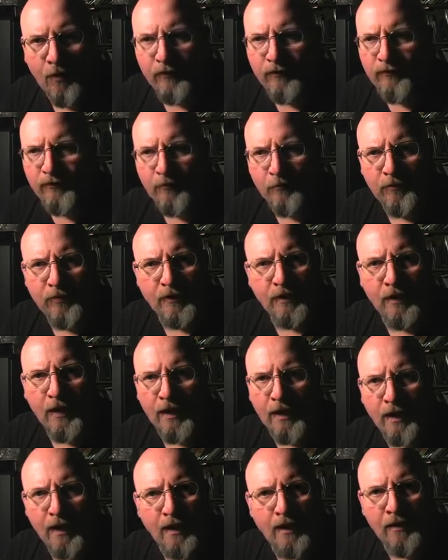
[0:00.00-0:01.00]
It's something
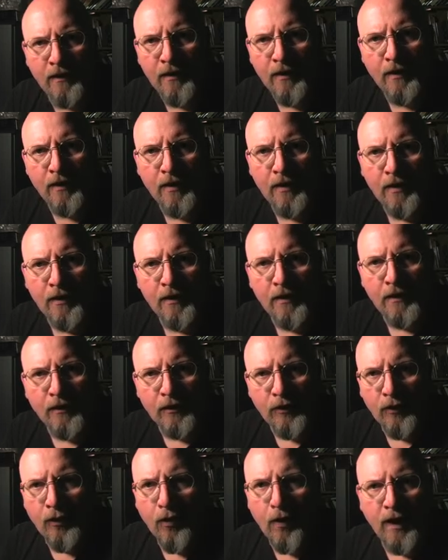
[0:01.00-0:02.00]
like I,
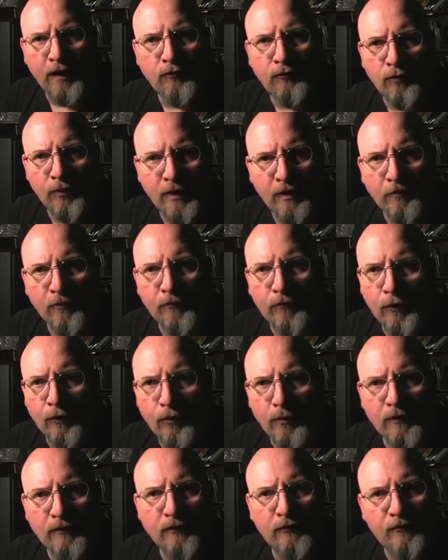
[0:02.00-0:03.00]
you know, I dream of
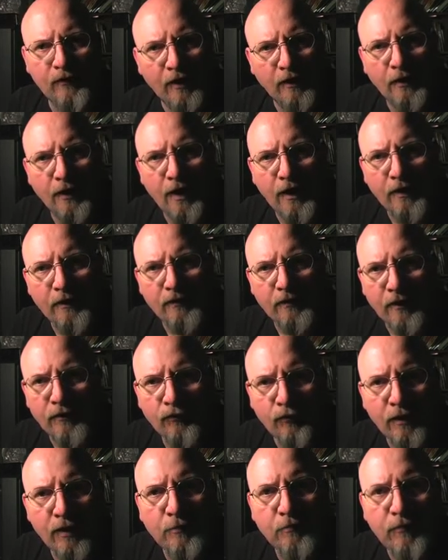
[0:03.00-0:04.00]
you in sunlight. I
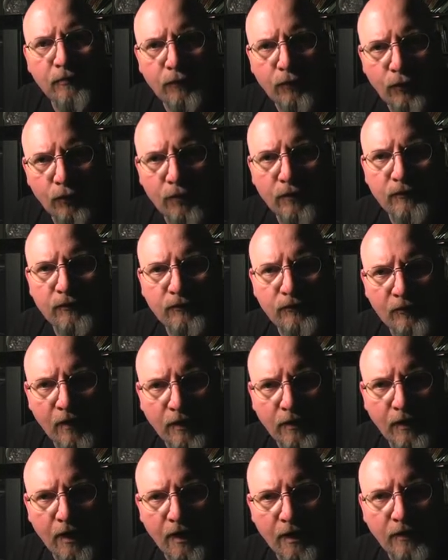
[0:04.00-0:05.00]
dreamed of you in
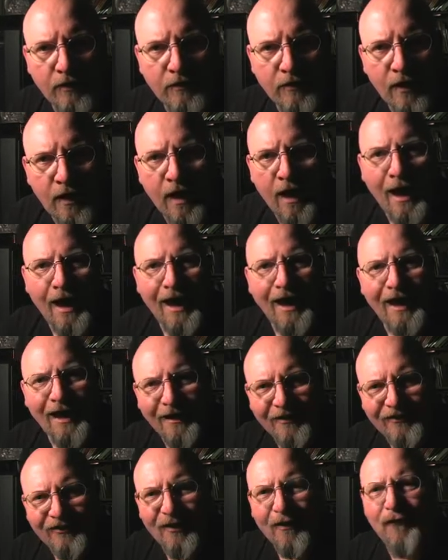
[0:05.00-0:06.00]
sunlight.
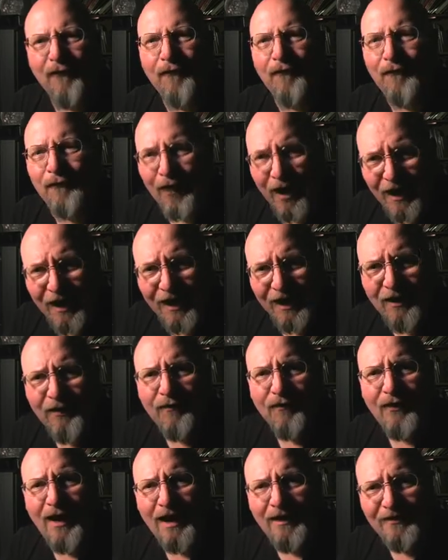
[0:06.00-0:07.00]
It's a fucking
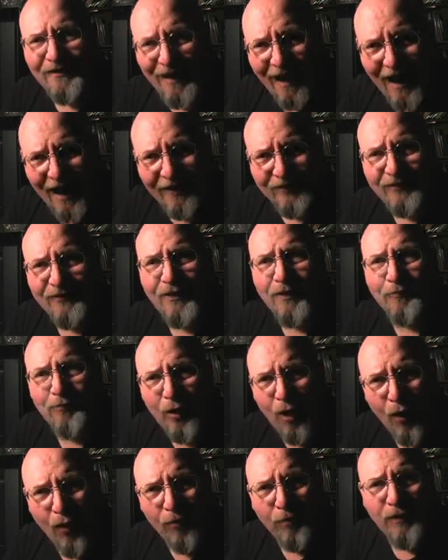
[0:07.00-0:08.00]
fantastic
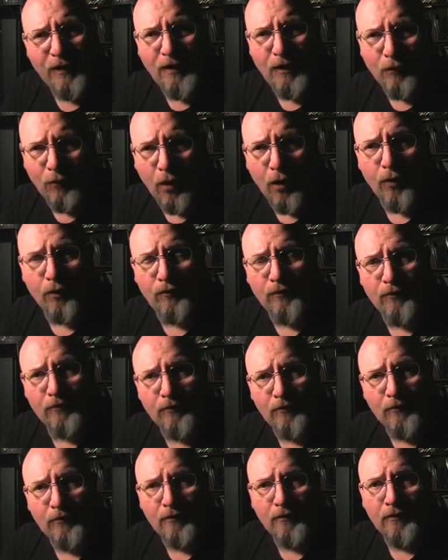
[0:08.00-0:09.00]
poem that he wrote.
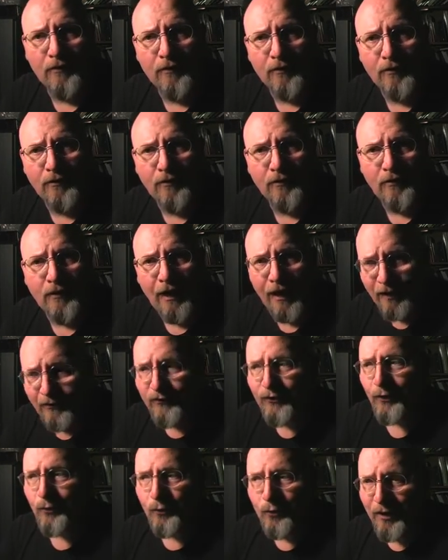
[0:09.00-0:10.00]

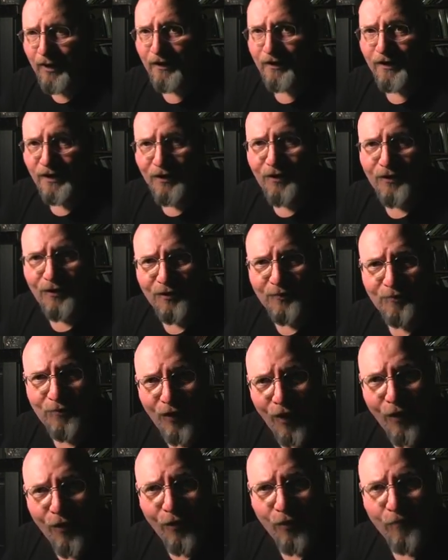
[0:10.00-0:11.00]
It's a really good
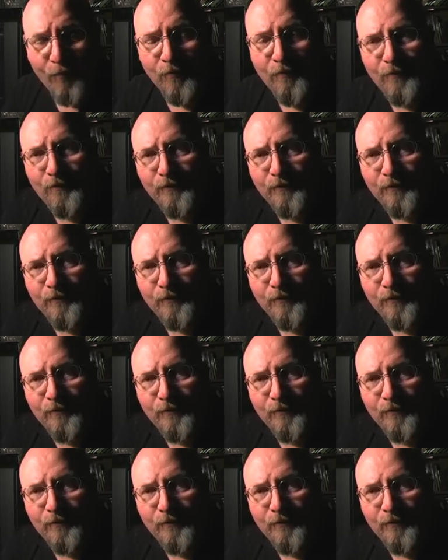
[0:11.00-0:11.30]
poem.